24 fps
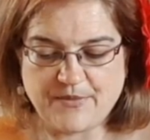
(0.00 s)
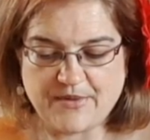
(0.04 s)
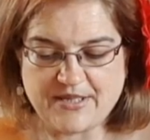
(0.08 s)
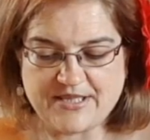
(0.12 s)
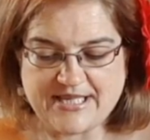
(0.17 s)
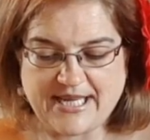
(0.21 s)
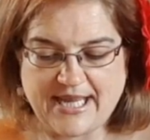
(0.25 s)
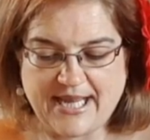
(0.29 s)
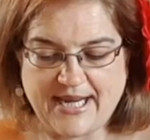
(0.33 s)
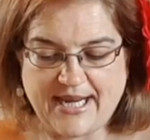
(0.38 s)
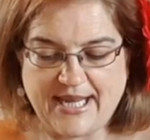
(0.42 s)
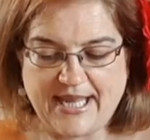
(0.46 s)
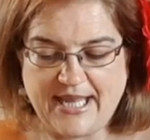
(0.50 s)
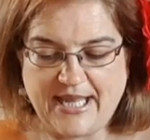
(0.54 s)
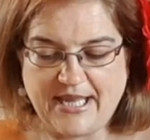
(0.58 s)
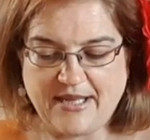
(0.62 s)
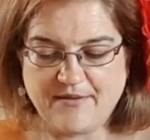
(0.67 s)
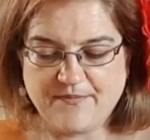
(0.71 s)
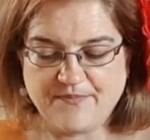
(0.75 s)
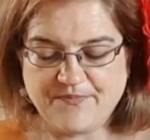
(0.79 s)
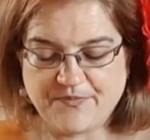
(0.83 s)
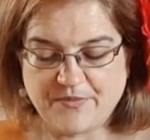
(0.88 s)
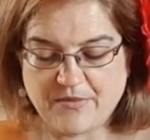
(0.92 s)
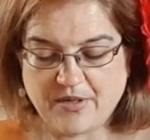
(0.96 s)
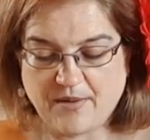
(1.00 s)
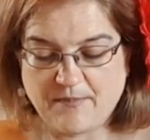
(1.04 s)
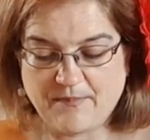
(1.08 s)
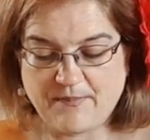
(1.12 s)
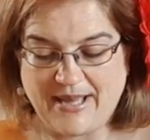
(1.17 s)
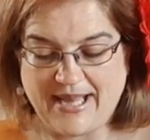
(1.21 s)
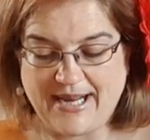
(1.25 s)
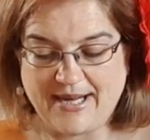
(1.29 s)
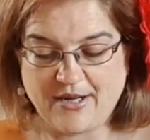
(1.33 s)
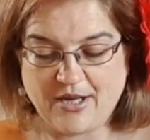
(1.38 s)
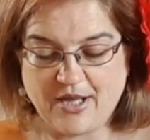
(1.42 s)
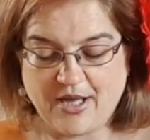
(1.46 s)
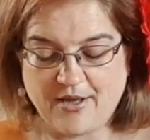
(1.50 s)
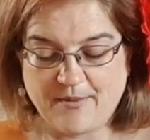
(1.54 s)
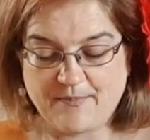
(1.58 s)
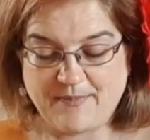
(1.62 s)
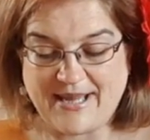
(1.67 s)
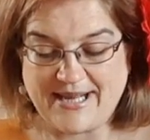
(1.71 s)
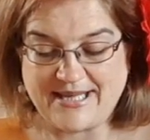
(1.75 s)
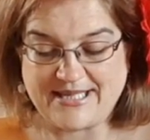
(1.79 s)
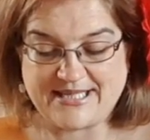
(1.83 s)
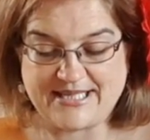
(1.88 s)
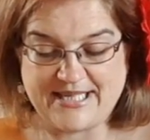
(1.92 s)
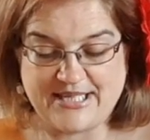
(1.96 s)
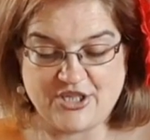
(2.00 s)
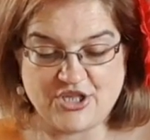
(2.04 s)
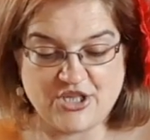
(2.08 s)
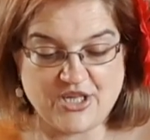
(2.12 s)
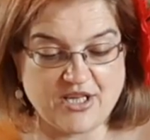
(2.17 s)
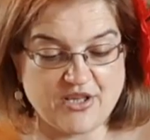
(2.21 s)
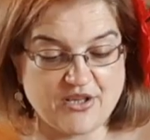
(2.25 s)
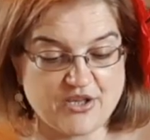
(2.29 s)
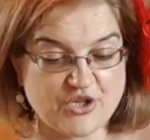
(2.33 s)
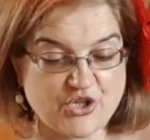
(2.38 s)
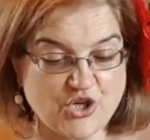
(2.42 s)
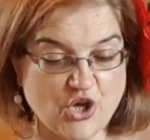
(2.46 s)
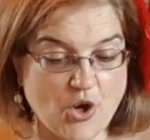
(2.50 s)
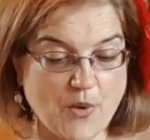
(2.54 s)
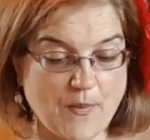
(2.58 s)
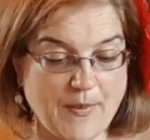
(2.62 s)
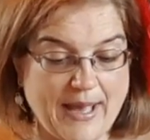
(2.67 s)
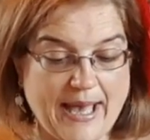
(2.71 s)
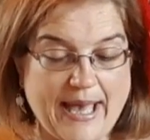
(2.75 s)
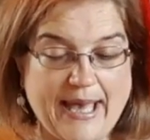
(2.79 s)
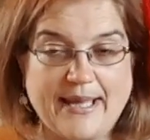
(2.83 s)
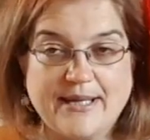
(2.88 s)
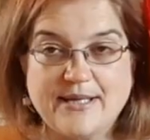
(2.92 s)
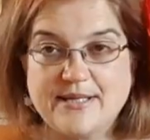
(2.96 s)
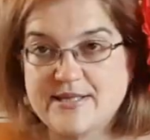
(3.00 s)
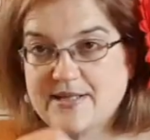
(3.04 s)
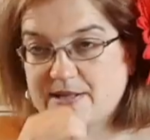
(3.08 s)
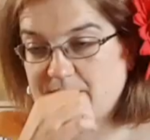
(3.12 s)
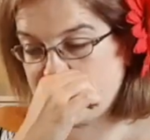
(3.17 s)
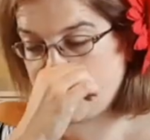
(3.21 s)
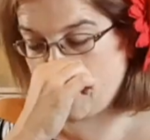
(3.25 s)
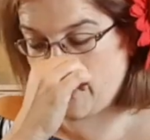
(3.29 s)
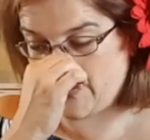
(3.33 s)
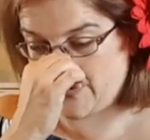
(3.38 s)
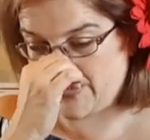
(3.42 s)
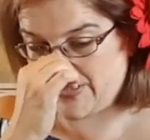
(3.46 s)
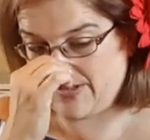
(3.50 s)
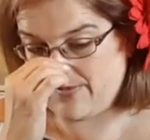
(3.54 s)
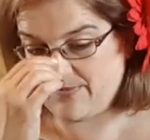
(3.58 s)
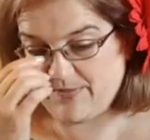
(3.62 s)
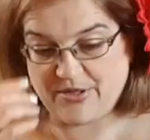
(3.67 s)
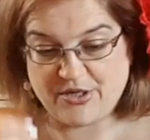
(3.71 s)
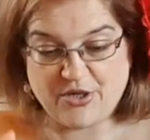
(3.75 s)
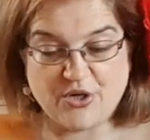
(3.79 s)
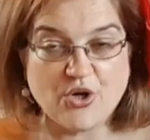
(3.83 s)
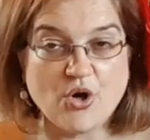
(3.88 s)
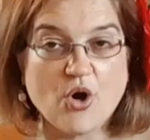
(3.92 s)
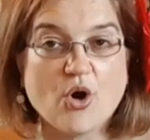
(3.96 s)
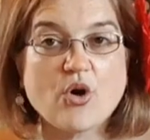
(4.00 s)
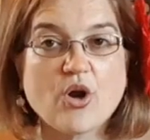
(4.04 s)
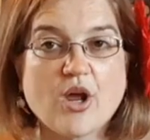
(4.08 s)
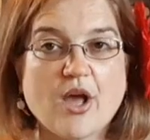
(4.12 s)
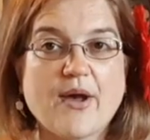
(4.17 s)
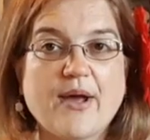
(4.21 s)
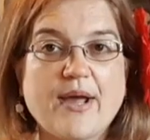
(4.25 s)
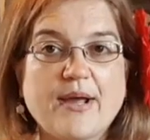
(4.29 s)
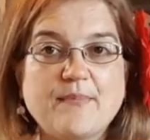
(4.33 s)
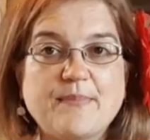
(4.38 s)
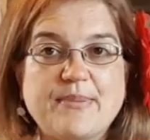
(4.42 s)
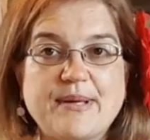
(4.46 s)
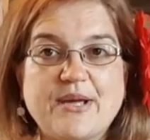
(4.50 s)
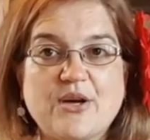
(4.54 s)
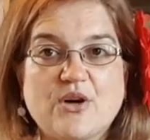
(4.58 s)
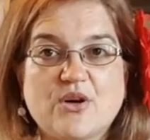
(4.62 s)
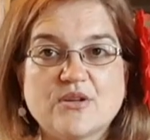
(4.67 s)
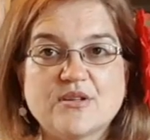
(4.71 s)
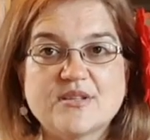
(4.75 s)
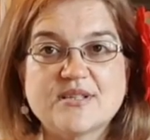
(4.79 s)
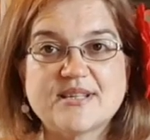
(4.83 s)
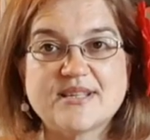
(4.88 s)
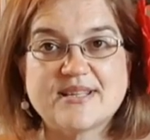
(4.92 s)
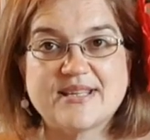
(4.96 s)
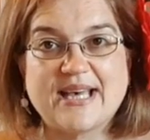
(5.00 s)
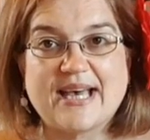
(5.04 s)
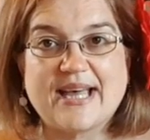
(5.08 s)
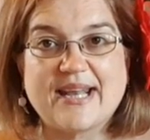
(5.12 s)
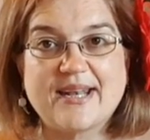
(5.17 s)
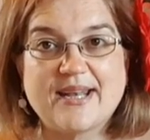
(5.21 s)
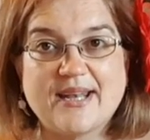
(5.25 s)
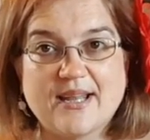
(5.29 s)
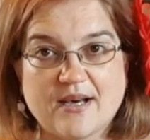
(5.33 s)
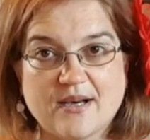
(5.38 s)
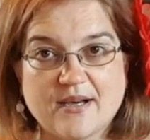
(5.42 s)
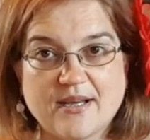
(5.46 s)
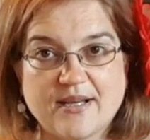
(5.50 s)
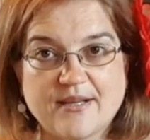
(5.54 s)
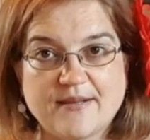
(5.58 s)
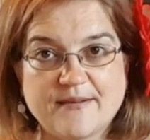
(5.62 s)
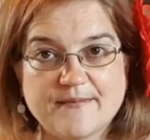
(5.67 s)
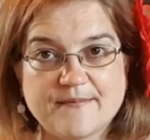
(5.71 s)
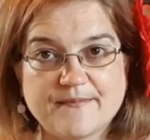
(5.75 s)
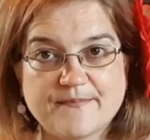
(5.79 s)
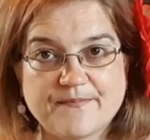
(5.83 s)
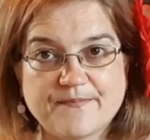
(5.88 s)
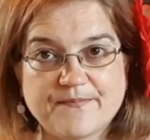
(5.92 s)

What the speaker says: tacking, back stitching at the top and at the bottom, but not going beyond that line.